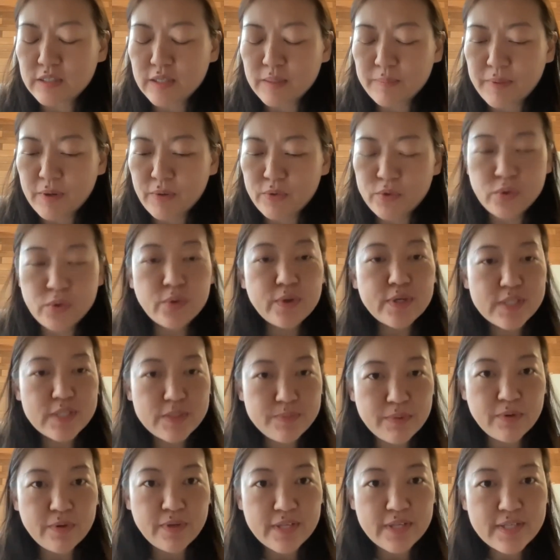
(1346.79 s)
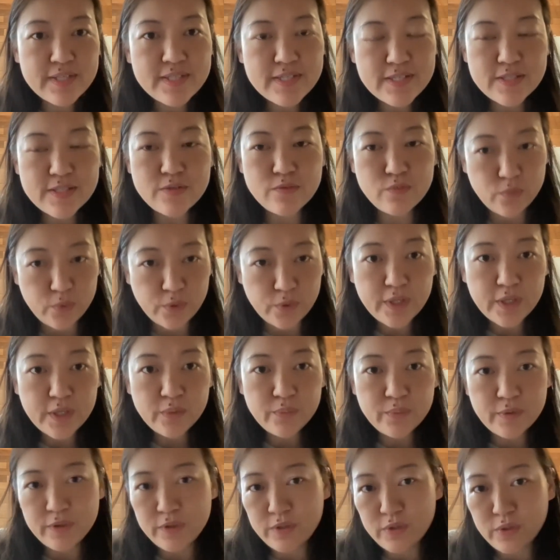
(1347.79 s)
about your experiences of
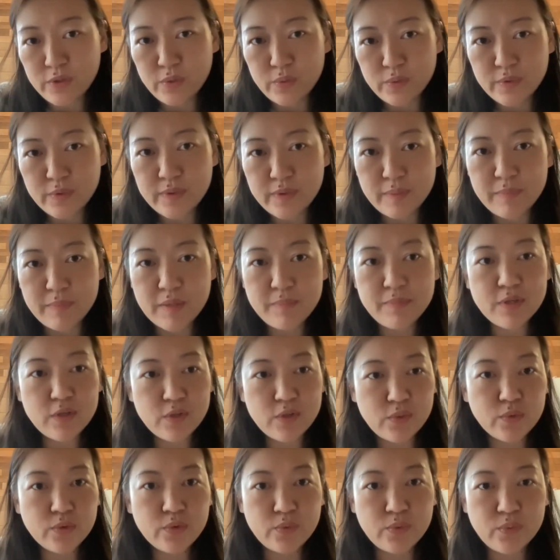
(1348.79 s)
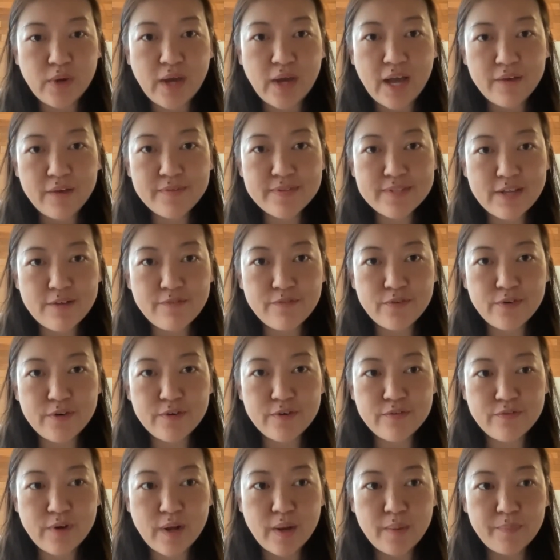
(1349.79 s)
working with youth and maybe youth who have
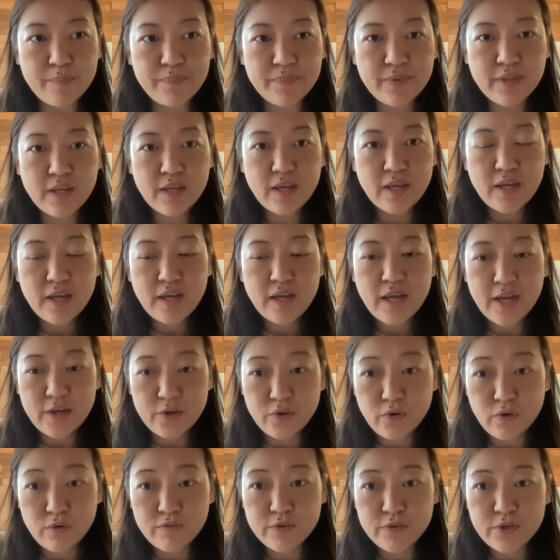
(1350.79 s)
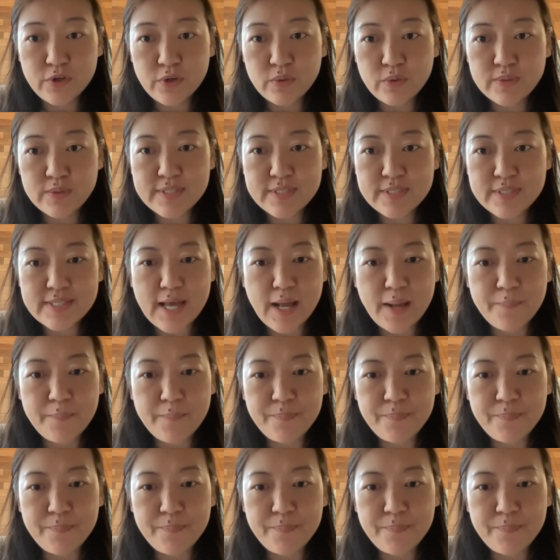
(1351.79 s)
suffered from an overdose,